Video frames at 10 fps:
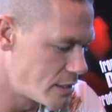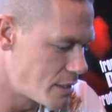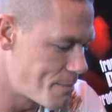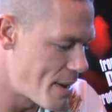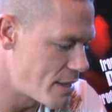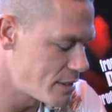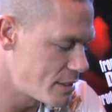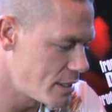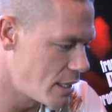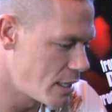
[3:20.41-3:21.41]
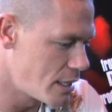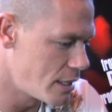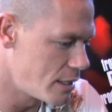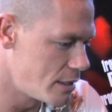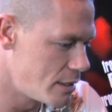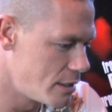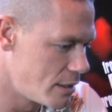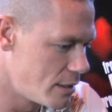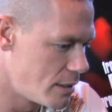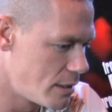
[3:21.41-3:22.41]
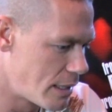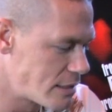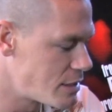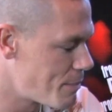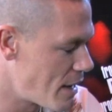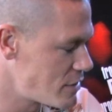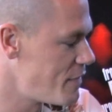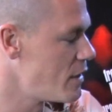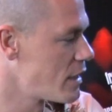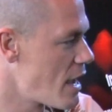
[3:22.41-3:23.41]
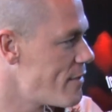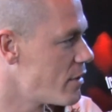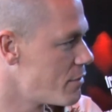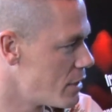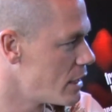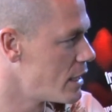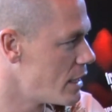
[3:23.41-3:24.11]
the best. It's the best feeling ever. It really